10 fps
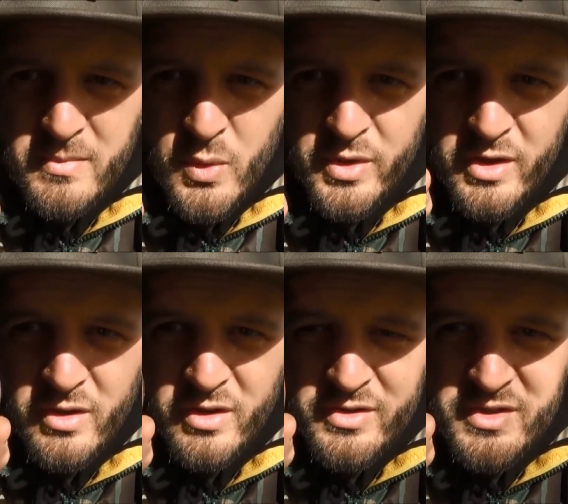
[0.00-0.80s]

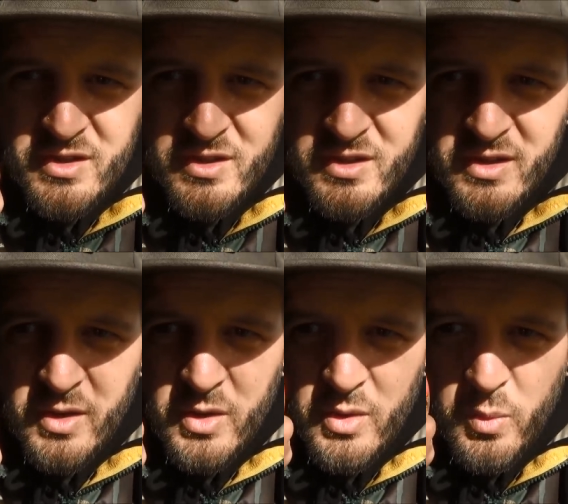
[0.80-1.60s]
multicoloured
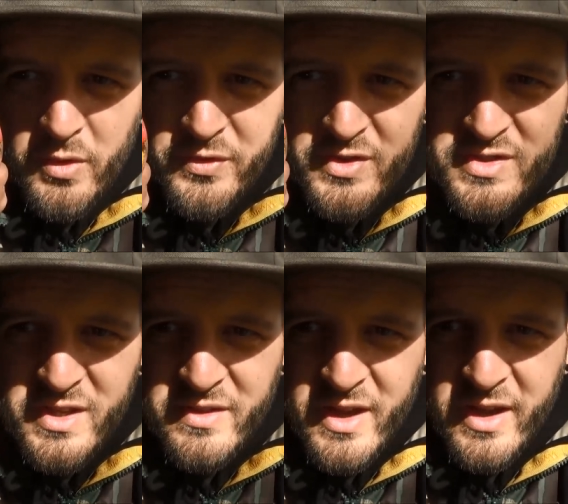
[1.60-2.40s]
wafters
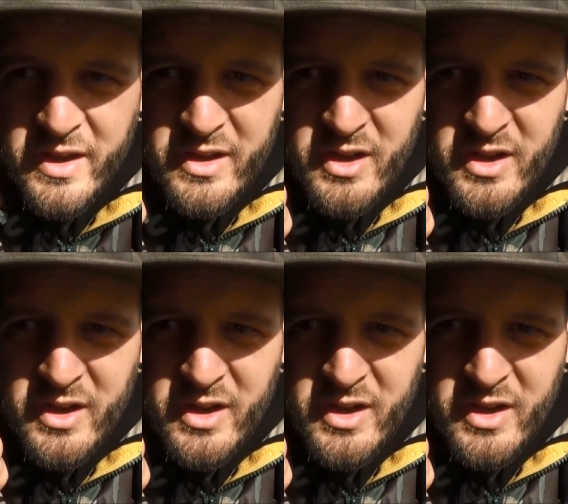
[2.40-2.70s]
in there.